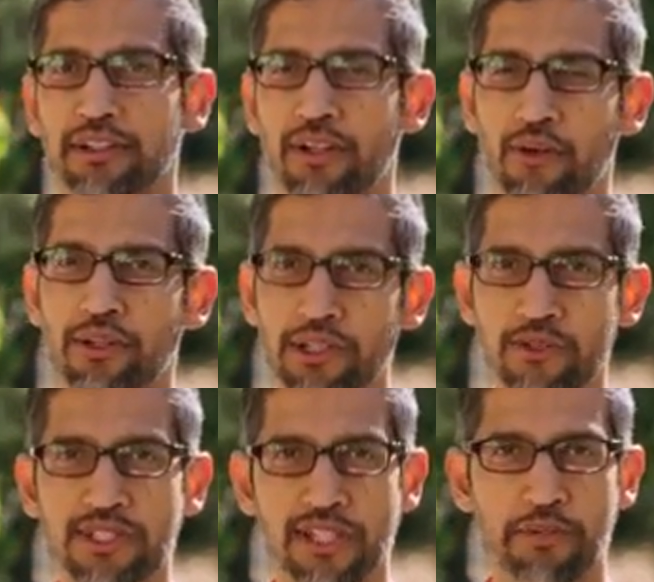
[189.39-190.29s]
Don't
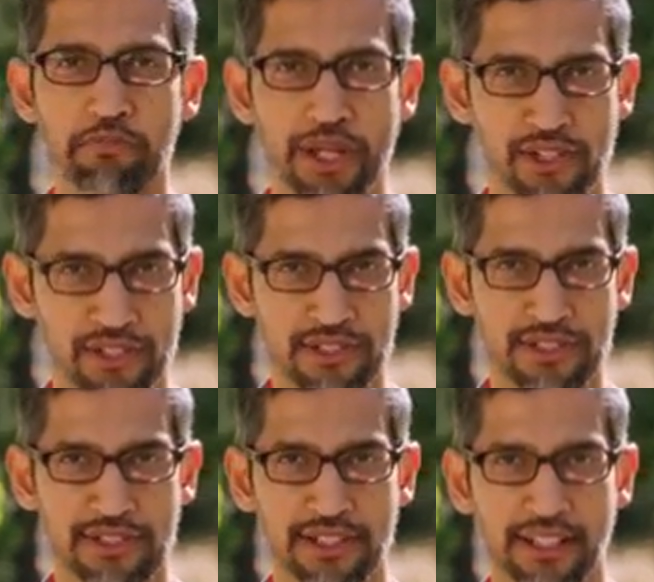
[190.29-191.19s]
lose that
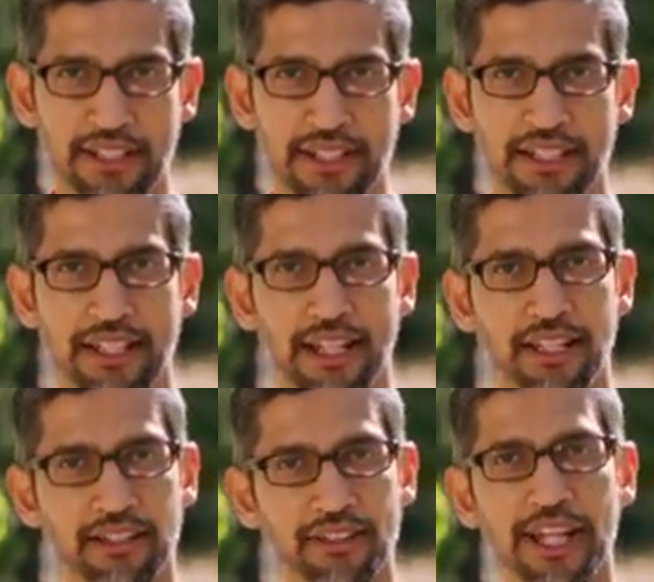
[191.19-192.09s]
impatience.
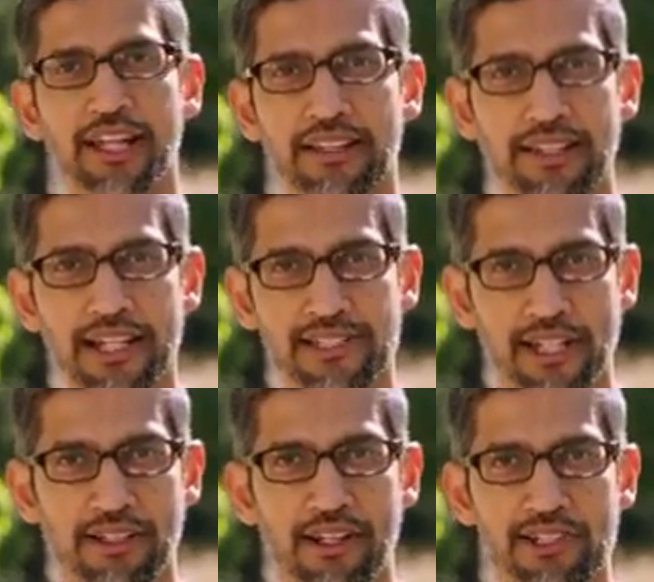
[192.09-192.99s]
It'll create the next
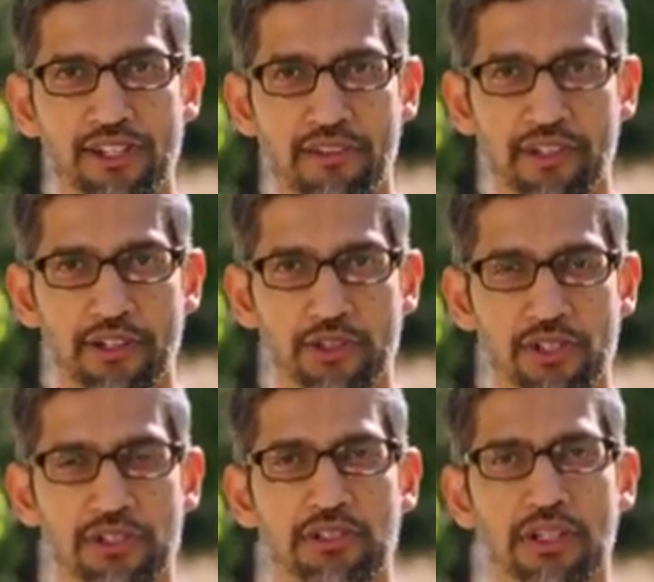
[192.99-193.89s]
technology
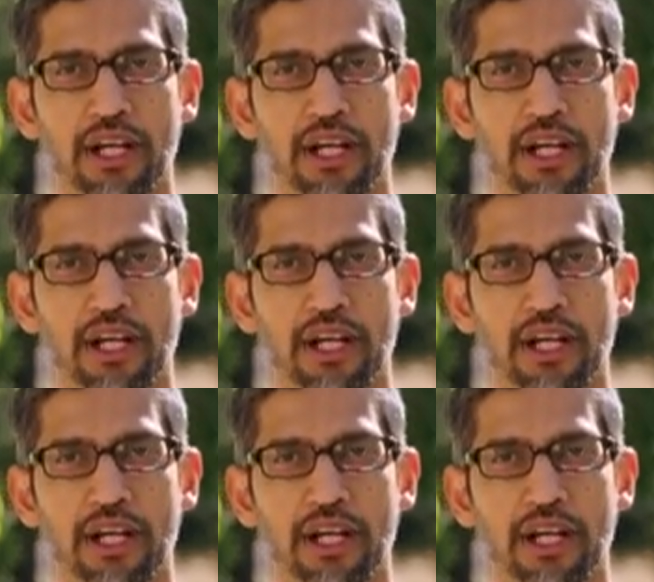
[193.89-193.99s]
revolution